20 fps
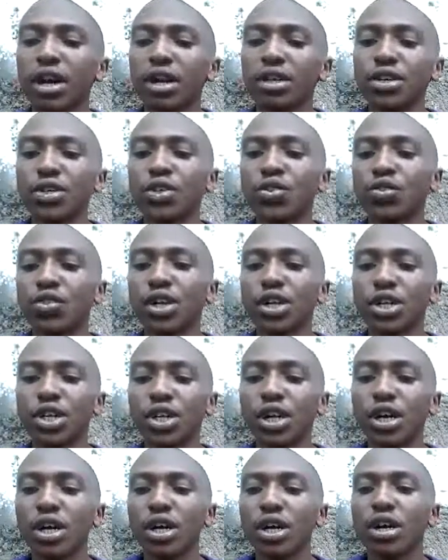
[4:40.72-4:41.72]
the
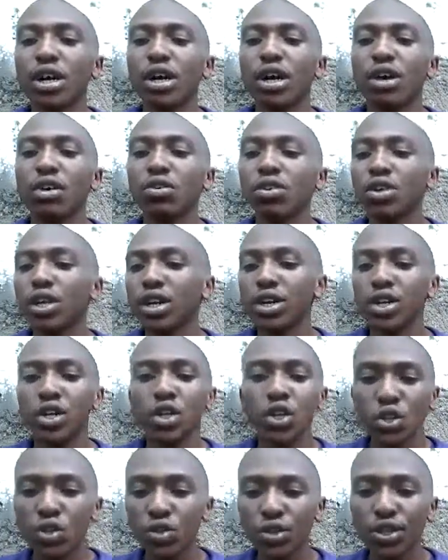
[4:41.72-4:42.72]
structure,
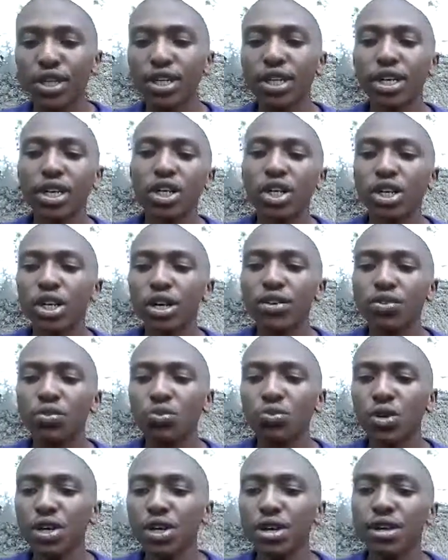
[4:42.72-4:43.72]
organizational structure is
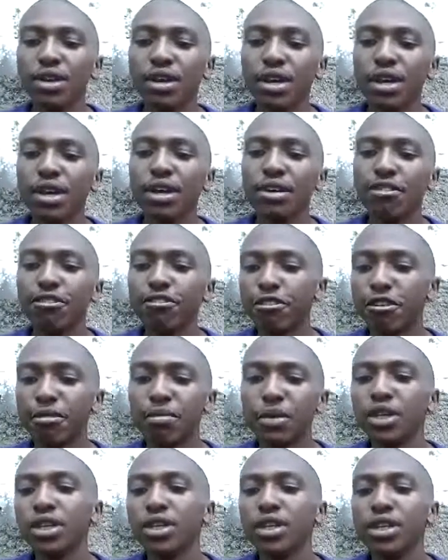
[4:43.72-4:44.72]
well
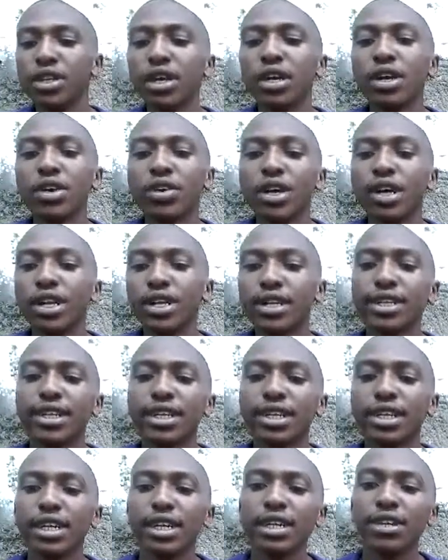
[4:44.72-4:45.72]
formed, you
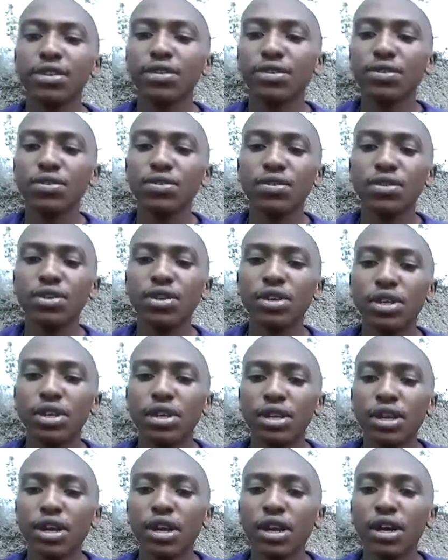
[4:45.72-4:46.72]
understand that also
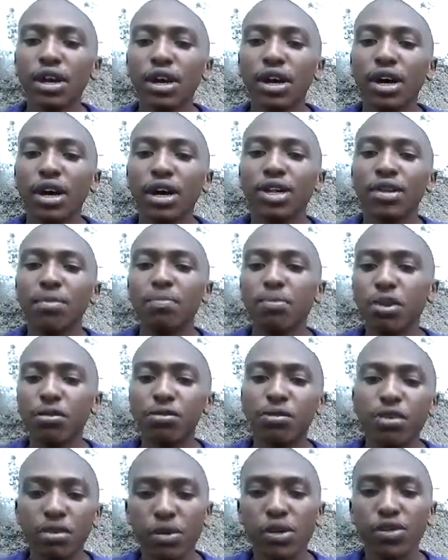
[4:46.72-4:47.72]
the
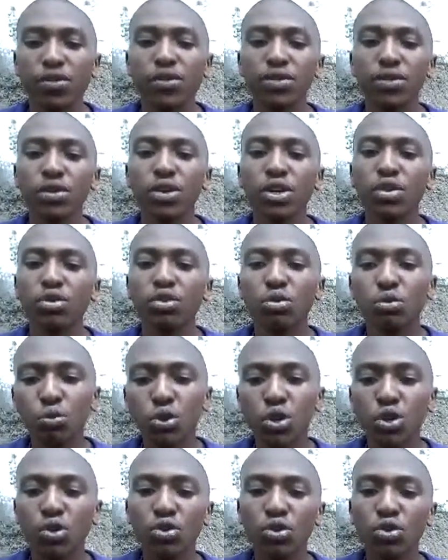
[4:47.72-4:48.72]
performance is going to
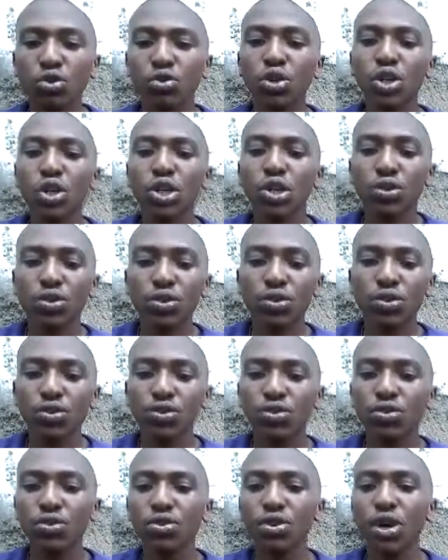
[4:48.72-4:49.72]
be good, which will
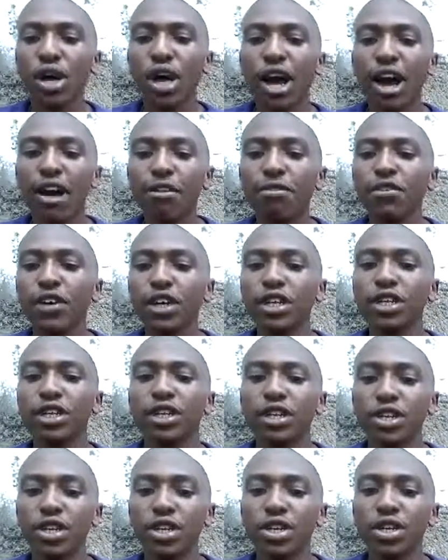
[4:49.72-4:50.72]
also affect
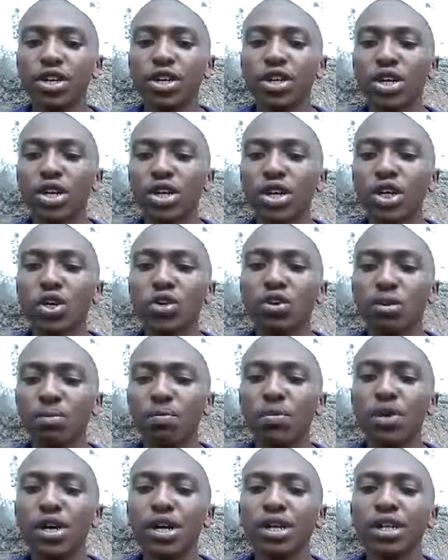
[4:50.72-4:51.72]
in the international
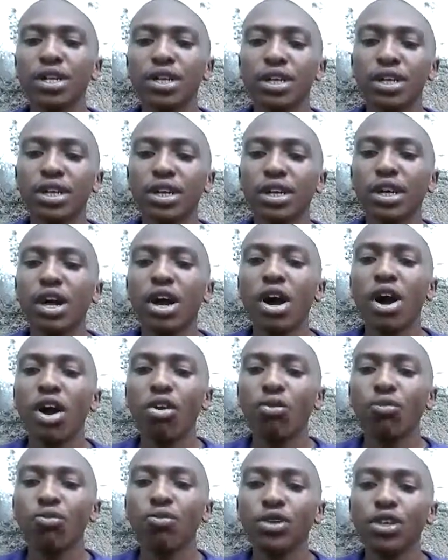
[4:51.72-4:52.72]
blending
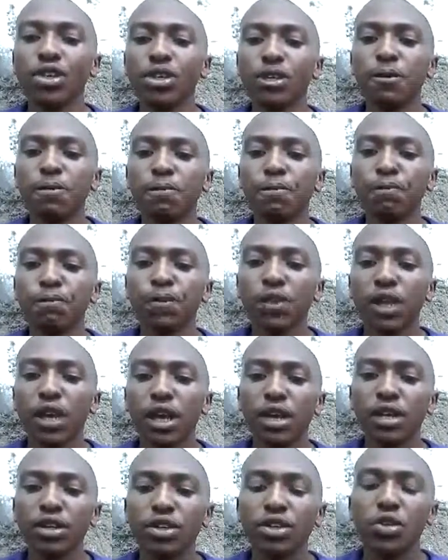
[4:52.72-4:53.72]
of it,
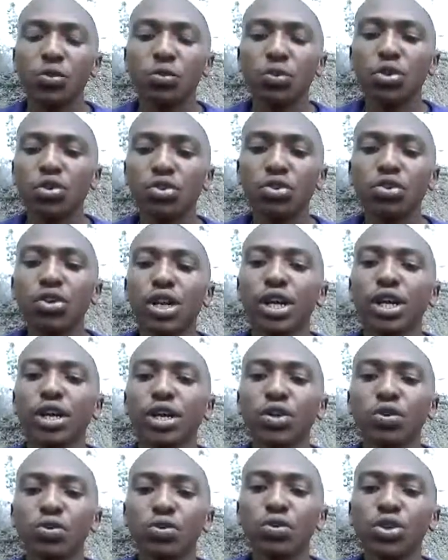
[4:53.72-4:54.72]
and it will look
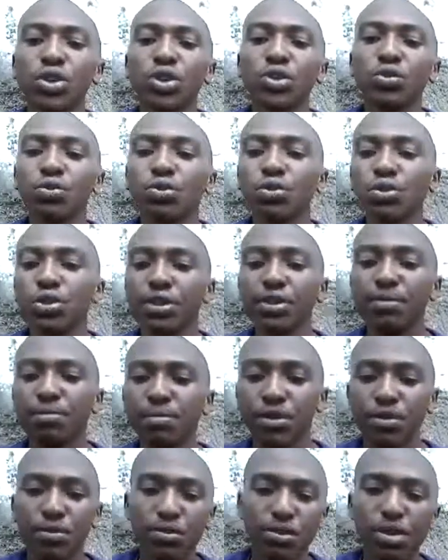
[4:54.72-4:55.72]
like a good to
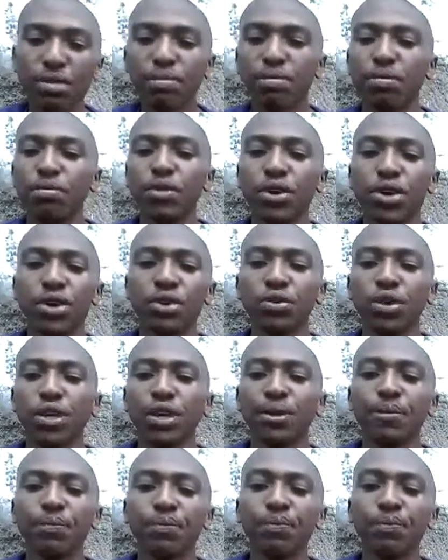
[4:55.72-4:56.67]
develop very quick.